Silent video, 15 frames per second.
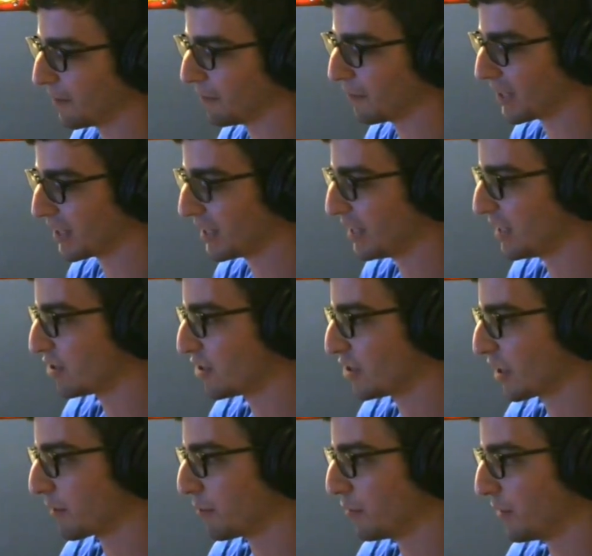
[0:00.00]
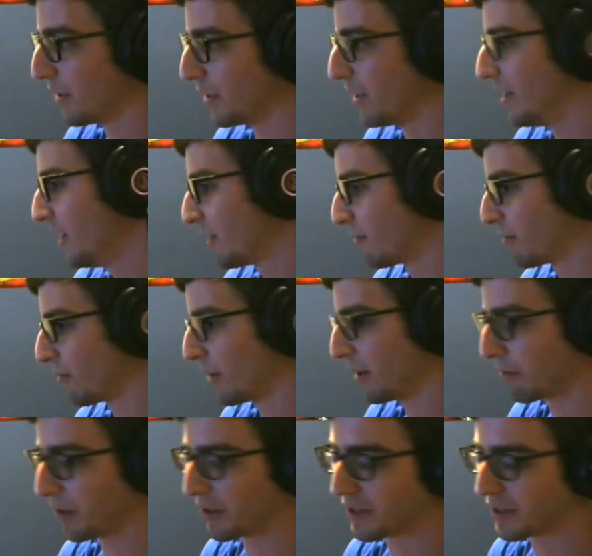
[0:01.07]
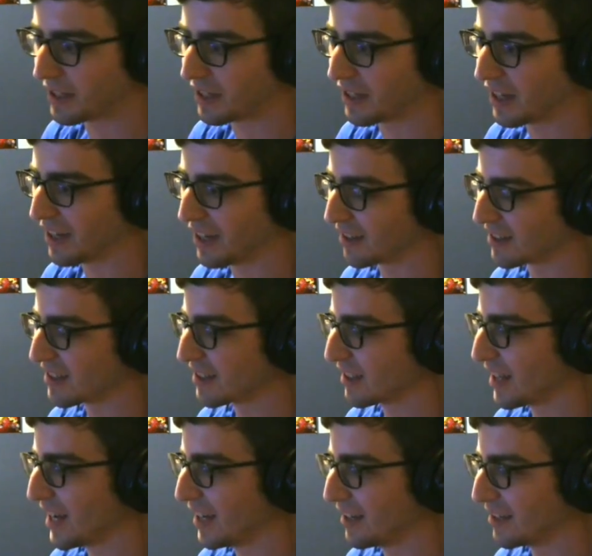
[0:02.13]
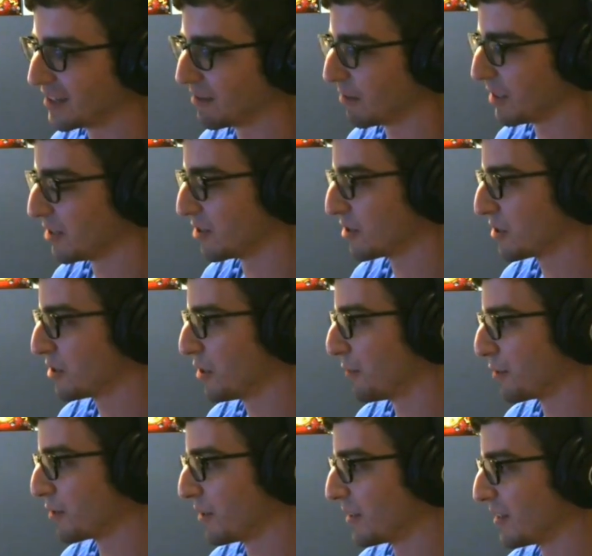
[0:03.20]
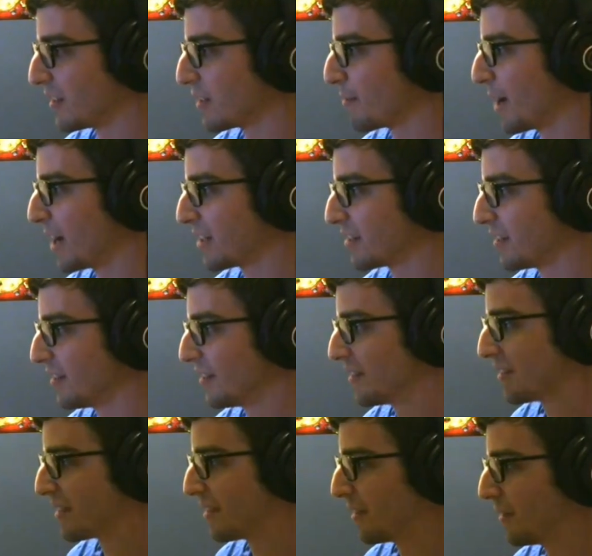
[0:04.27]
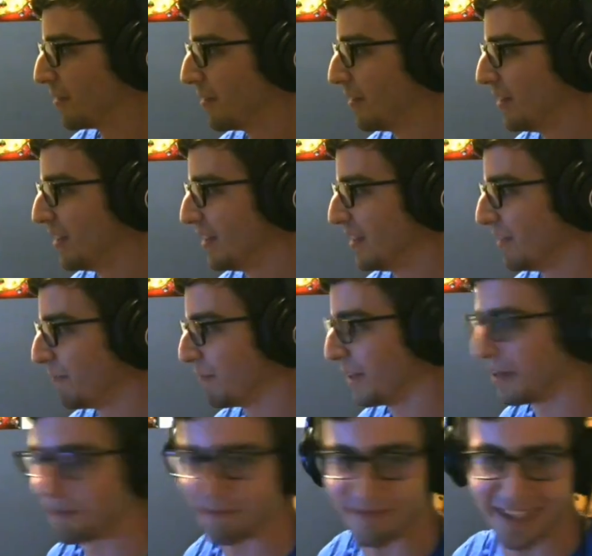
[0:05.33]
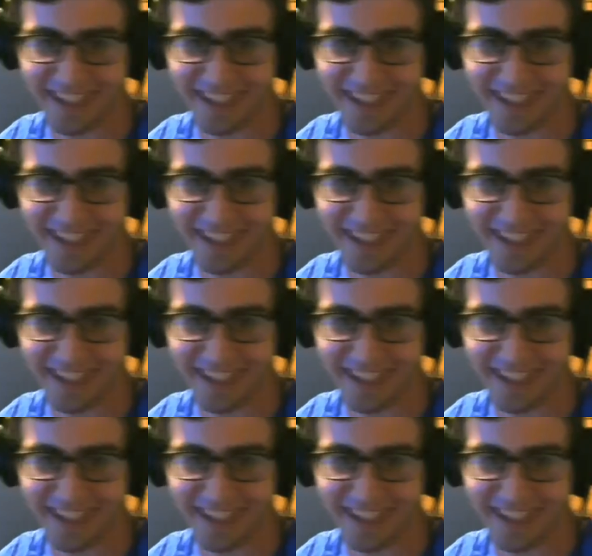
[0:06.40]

like hit a checkpoint right where the end of the slide is, and we can just jump straight to the spatula. So yep.